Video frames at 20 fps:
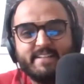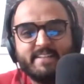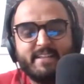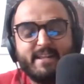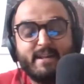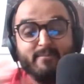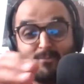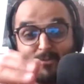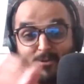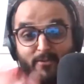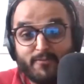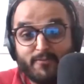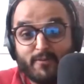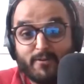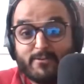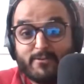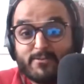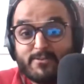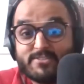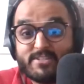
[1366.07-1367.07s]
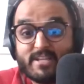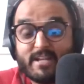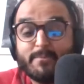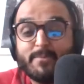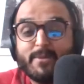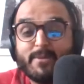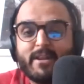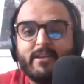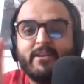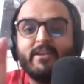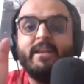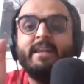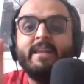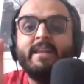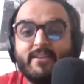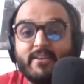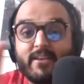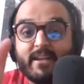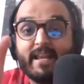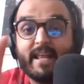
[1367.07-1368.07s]
that I'm looking forward to the chat, but I
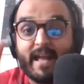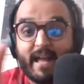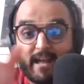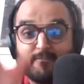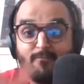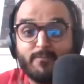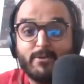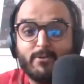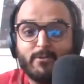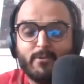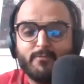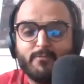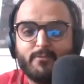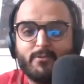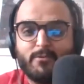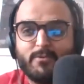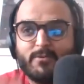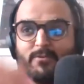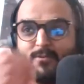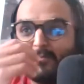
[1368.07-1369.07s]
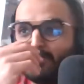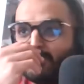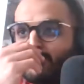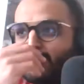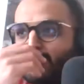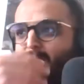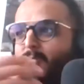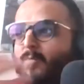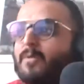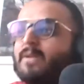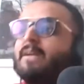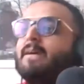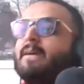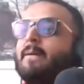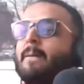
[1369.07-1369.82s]
really really have been looking forward to this one because.